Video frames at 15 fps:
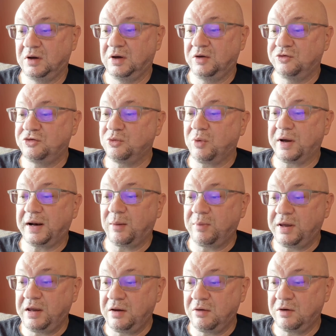So what I'm
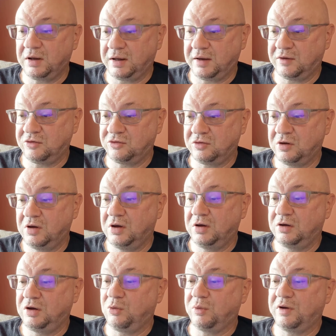hearing is,
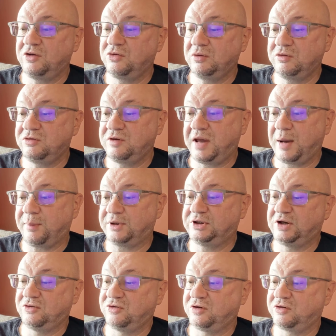you want to
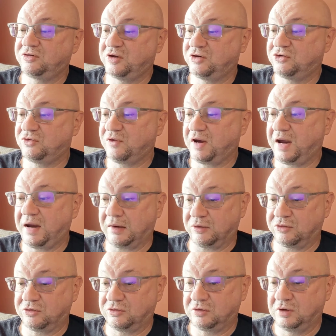establish a successful
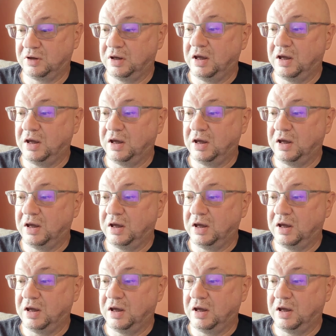house,